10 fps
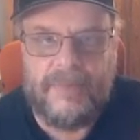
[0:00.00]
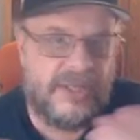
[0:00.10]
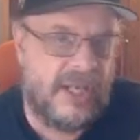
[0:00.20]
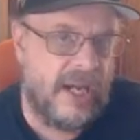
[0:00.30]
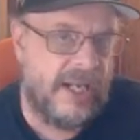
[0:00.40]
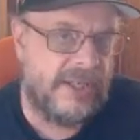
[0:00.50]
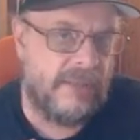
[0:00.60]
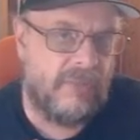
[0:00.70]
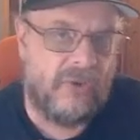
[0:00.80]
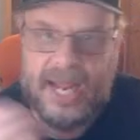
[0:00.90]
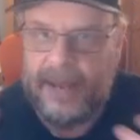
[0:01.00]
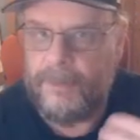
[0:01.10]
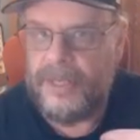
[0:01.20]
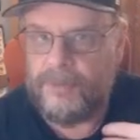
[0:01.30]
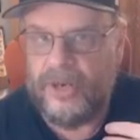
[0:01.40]
He's cutting some
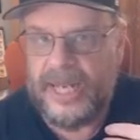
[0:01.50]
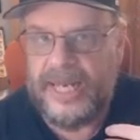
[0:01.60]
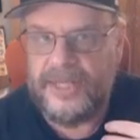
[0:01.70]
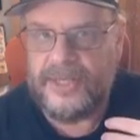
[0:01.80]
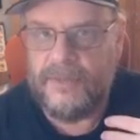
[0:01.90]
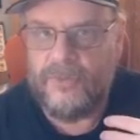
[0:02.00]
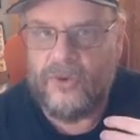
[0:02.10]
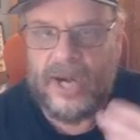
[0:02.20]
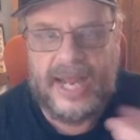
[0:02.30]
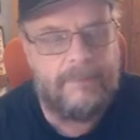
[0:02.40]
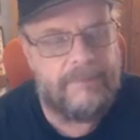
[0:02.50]
crap. He's bringing in some crap.